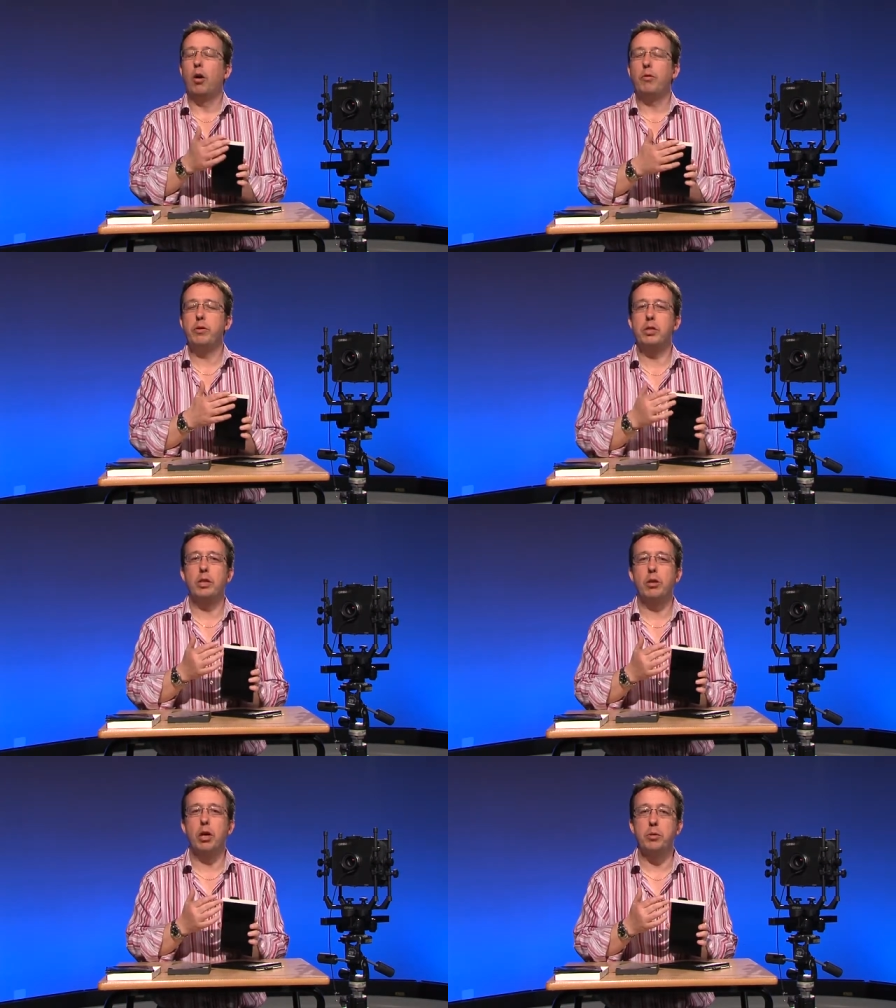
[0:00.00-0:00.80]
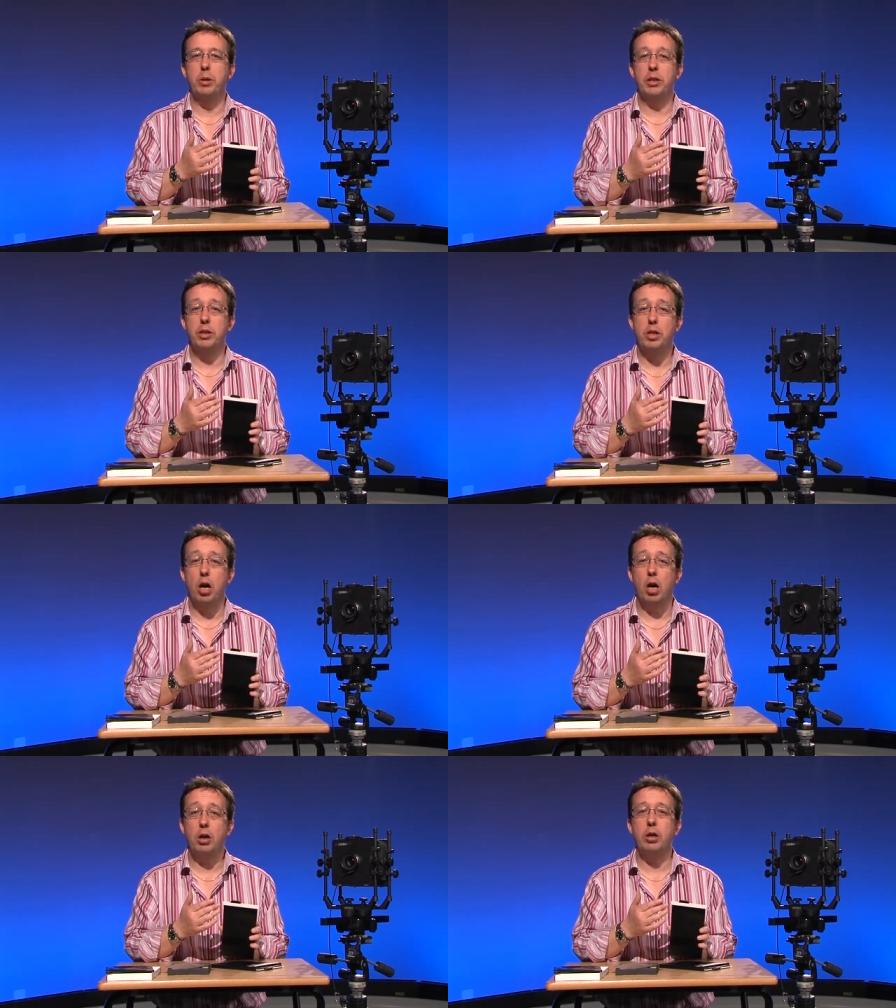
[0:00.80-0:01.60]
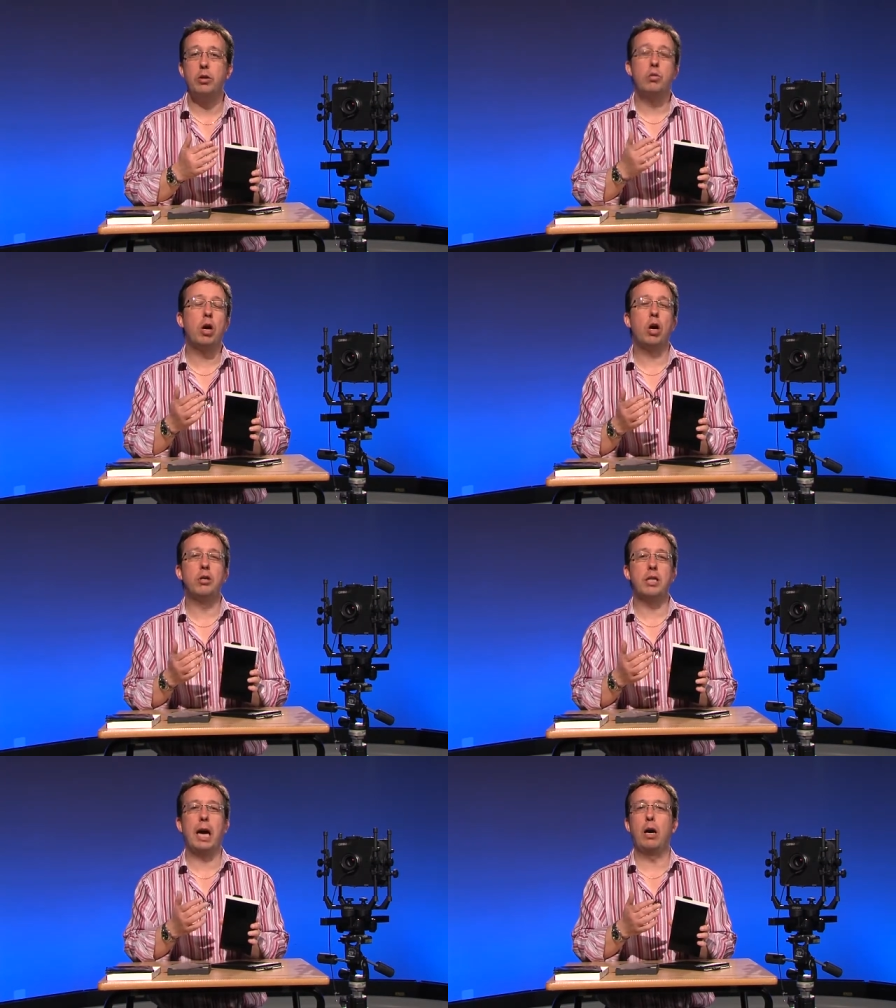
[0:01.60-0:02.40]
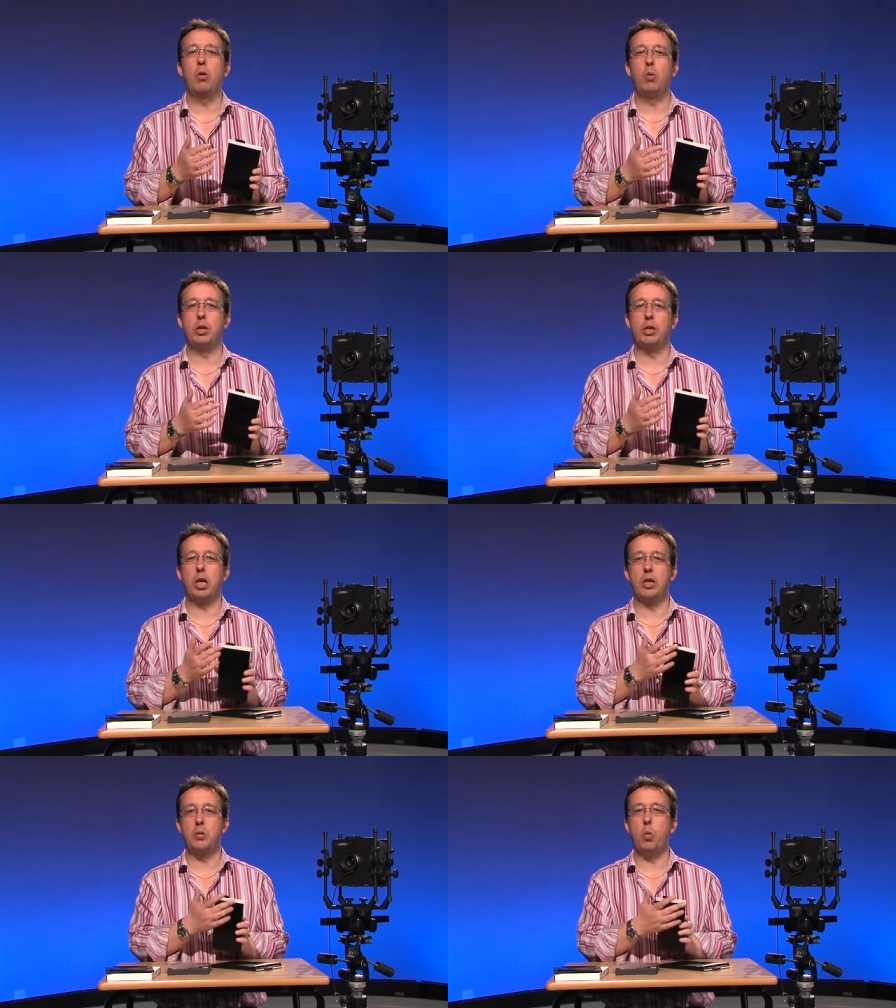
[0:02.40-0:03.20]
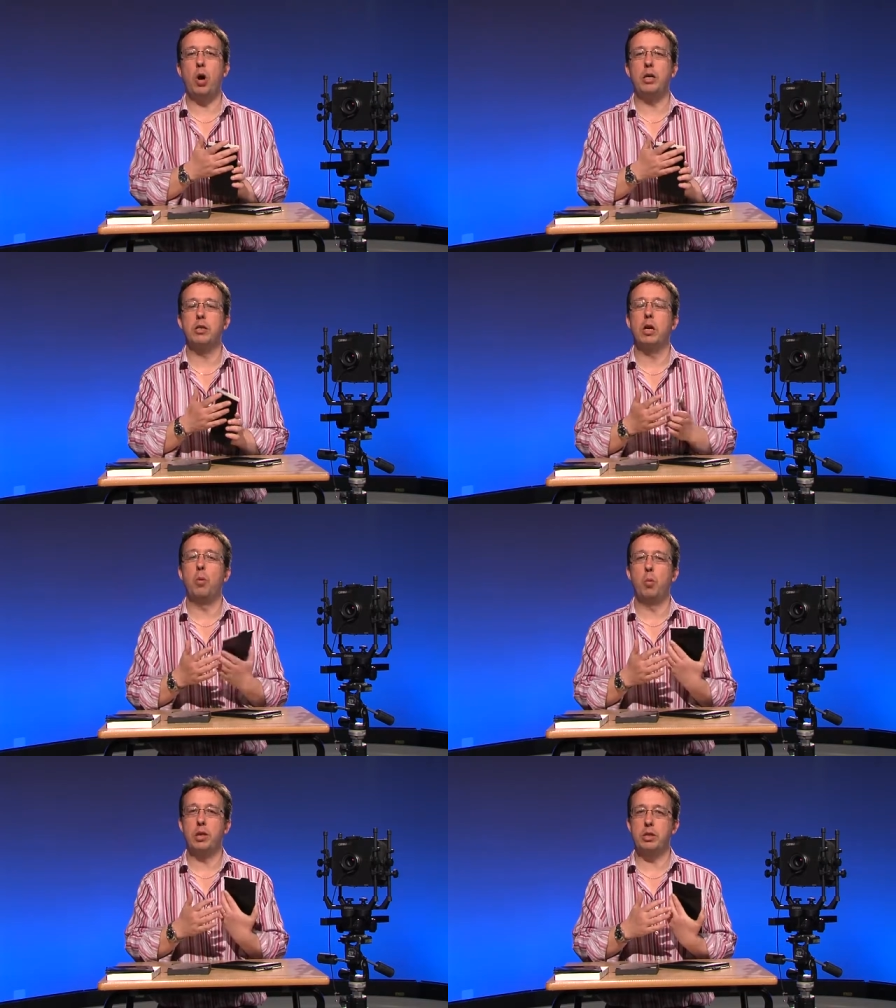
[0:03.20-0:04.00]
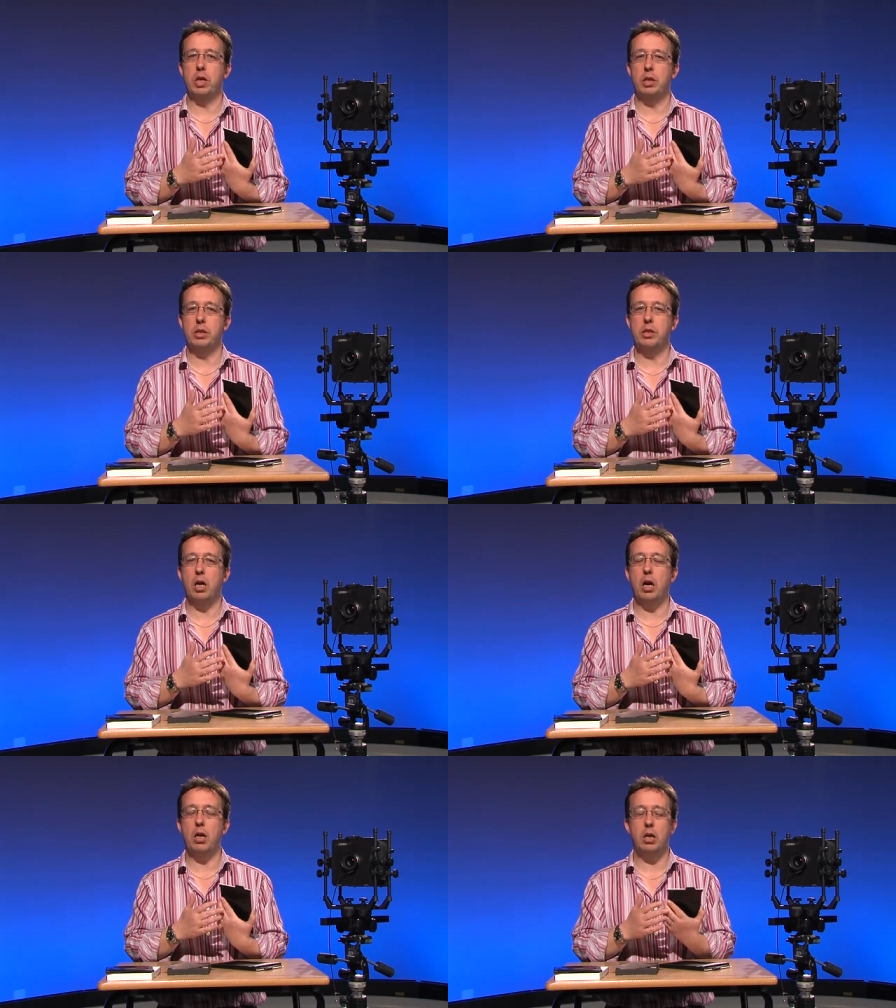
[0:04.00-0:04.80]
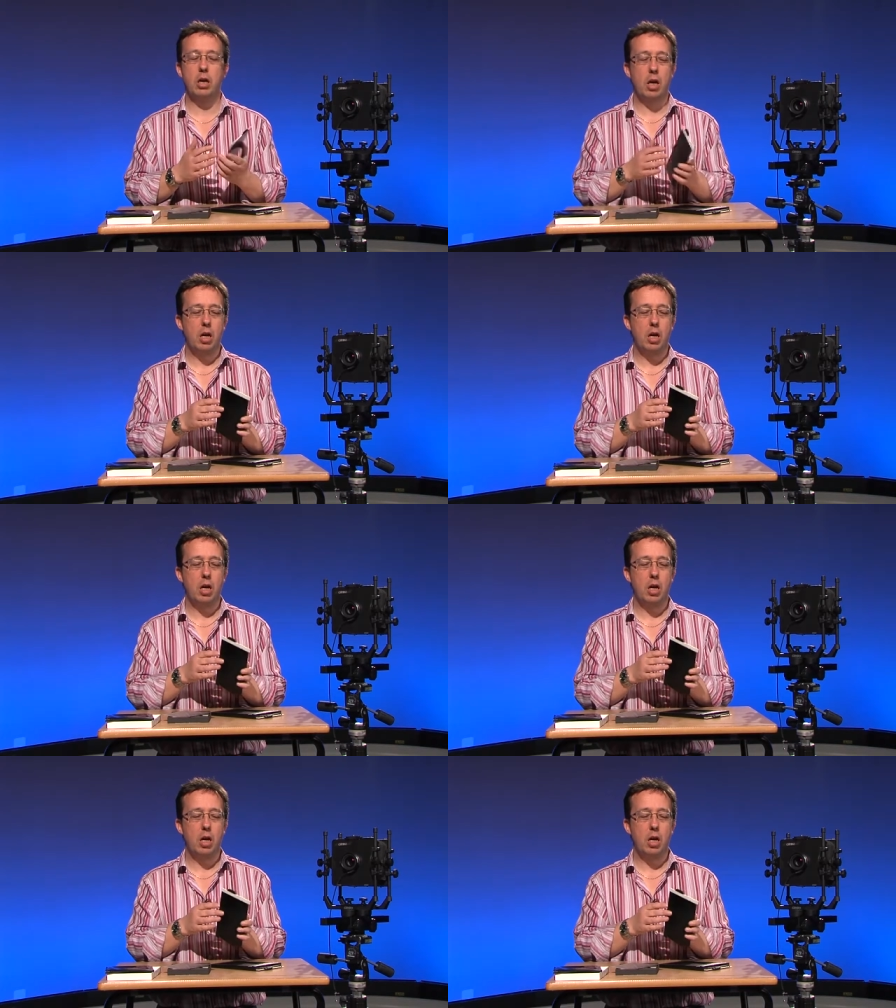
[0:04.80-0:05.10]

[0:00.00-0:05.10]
Obviously, you're going to be in the dark. You can't tell which side is white and which side is dark.